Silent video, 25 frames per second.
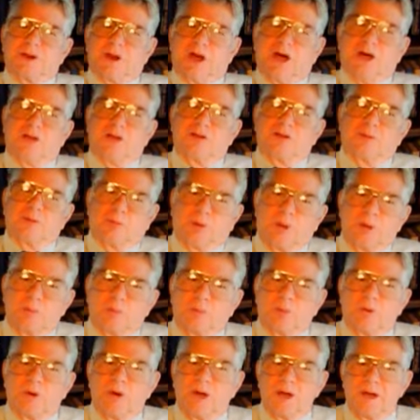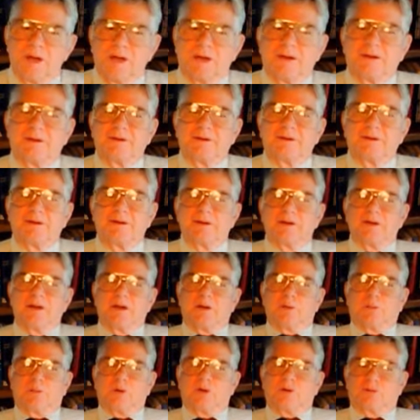that other people had.
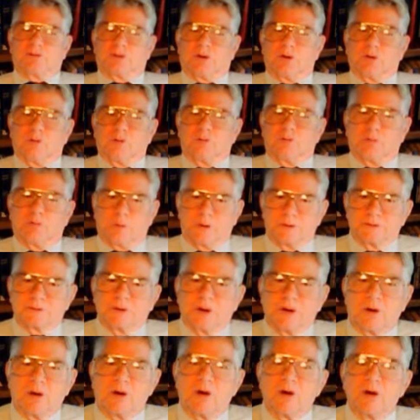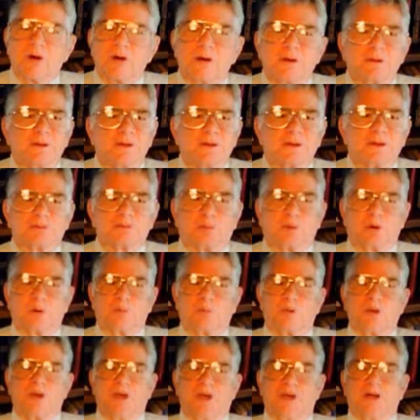We drove one car, that's
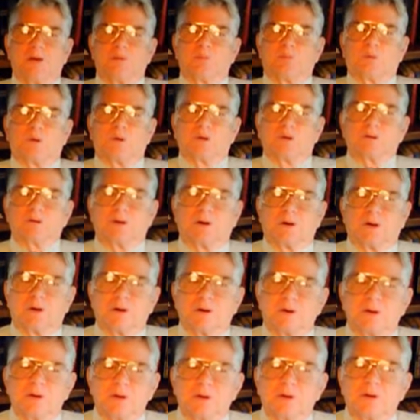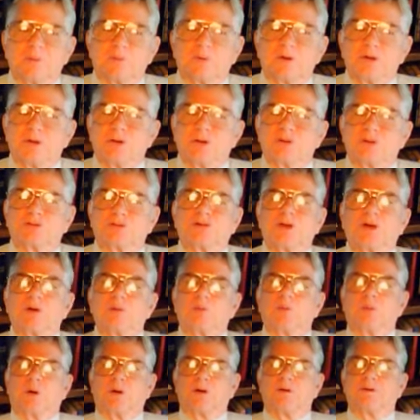what we had, one car. We used
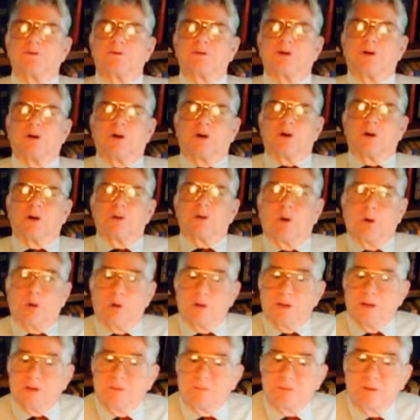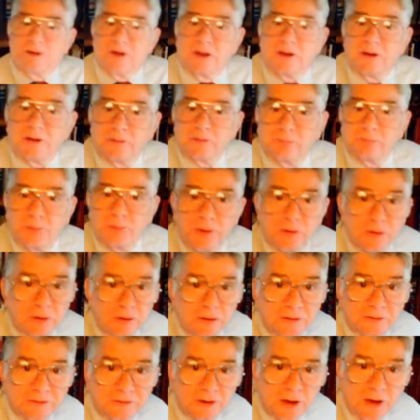that one car, or even at a
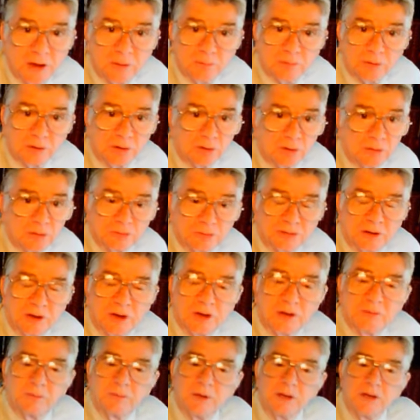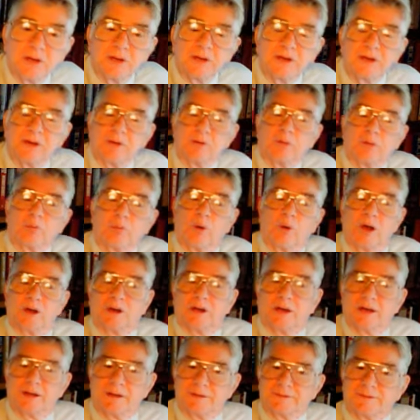period of time, a long time,
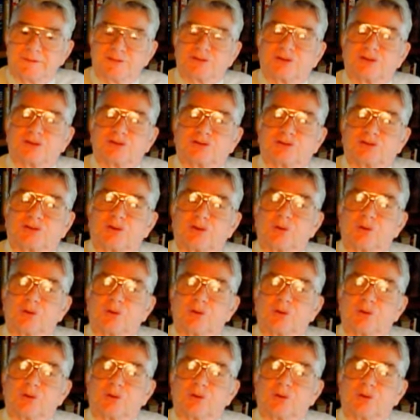while I had the six